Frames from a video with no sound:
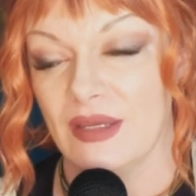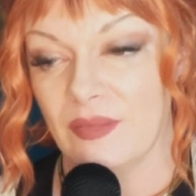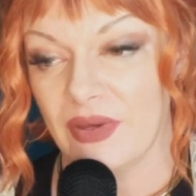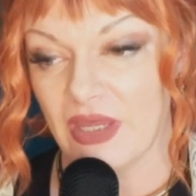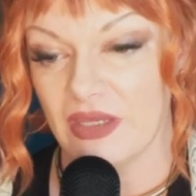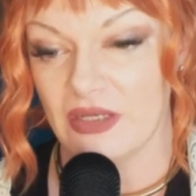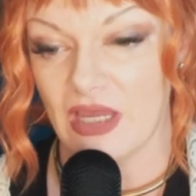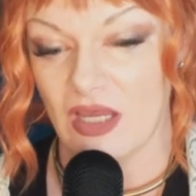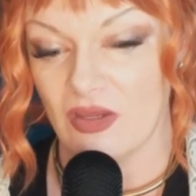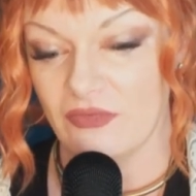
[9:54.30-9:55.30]
But
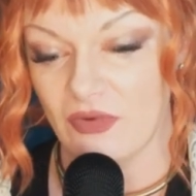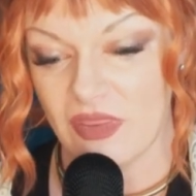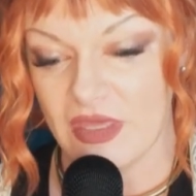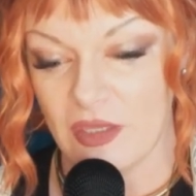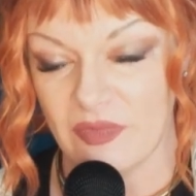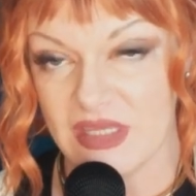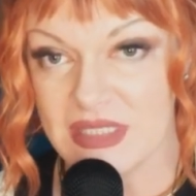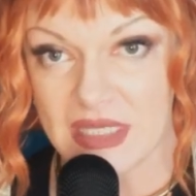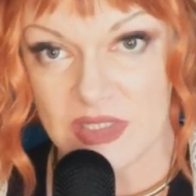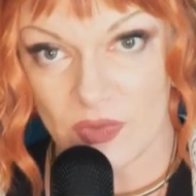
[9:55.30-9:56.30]
uh, for them, these
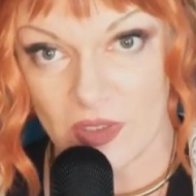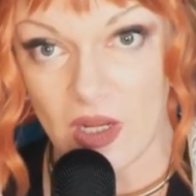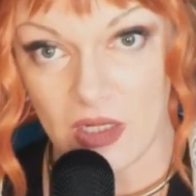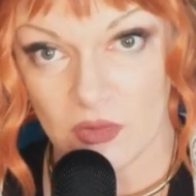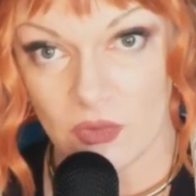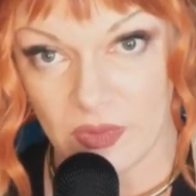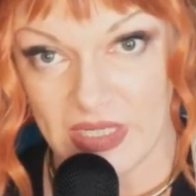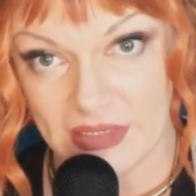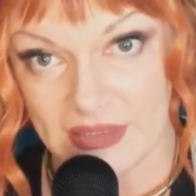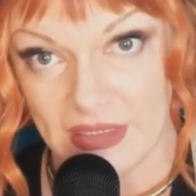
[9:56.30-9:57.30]
things were
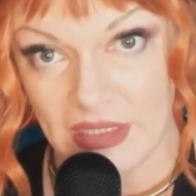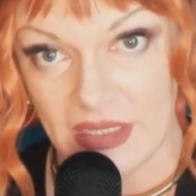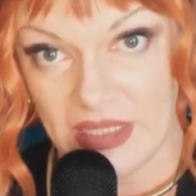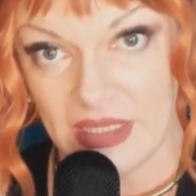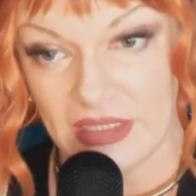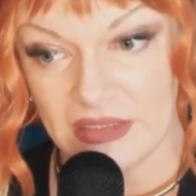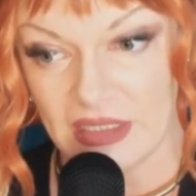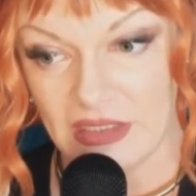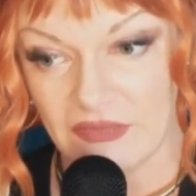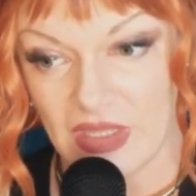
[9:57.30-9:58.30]
concrete, and
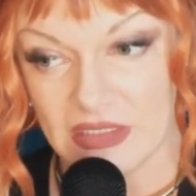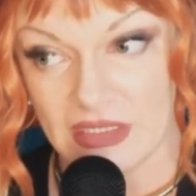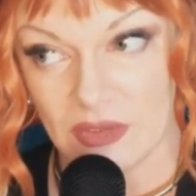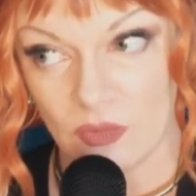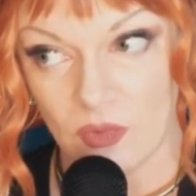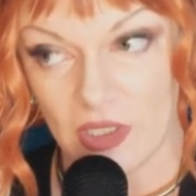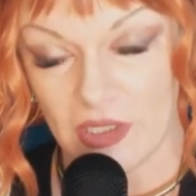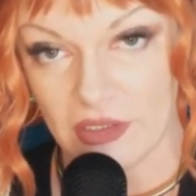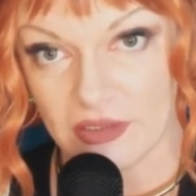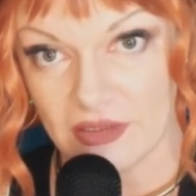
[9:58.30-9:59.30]
if they didn't
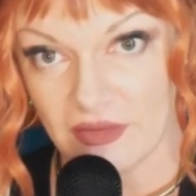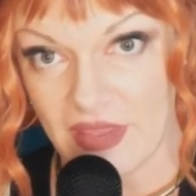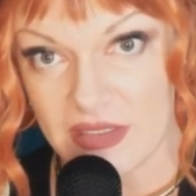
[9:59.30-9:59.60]
work, they